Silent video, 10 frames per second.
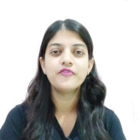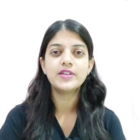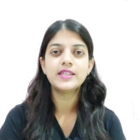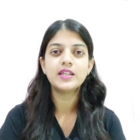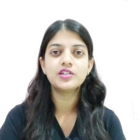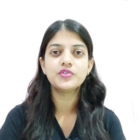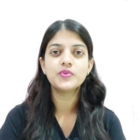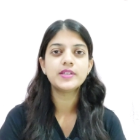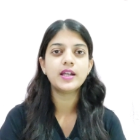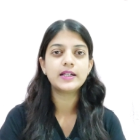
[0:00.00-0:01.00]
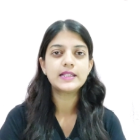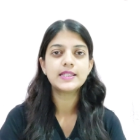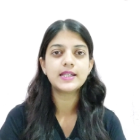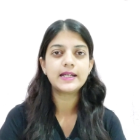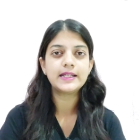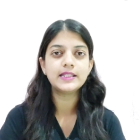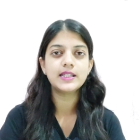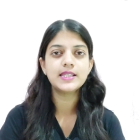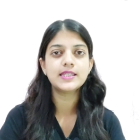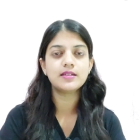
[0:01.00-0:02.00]
facing issues in understanding
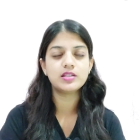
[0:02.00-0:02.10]
these